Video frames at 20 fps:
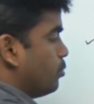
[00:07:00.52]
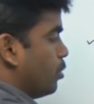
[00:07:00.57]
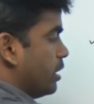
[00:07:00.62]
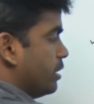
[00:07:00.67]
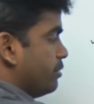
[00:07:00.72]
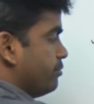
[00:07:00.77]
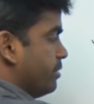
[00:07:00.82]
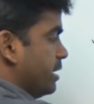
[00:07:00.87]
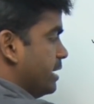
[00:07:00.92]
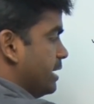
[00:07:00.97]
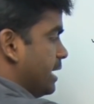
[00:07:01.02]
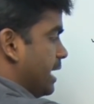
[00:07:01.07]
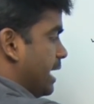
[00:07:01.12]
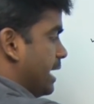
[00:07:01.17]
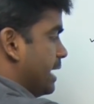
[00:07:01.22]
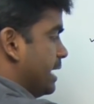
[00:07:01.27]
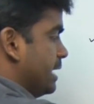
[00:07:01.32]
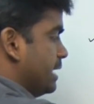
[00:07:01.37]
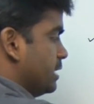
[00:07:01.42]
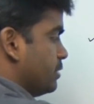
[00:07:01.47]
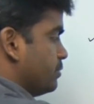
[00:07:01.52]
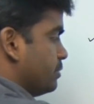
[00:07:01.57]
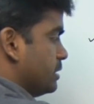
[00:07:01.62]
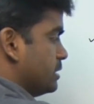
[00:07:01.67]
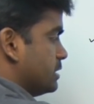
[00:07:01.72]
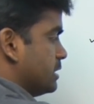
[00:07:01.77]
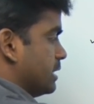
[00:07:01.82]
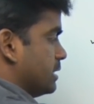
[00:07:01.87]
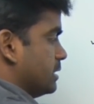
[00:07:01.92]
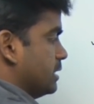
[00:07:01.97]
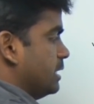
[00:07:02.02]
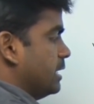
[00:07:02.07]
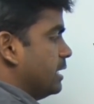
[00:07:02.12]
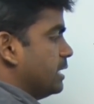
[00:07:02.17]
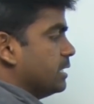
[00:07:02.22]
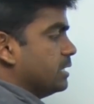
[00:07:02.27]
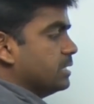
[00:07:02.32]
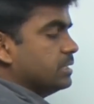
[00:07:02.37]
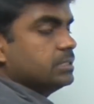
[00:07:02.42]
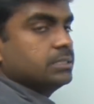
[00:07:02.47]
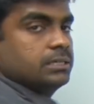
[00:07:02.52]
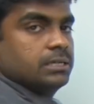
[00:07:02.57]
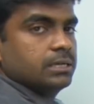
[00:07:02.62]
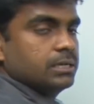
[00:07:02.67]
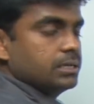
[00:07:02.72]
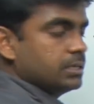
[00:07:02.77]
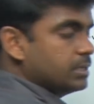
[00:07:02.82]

modify, again it will check the condition.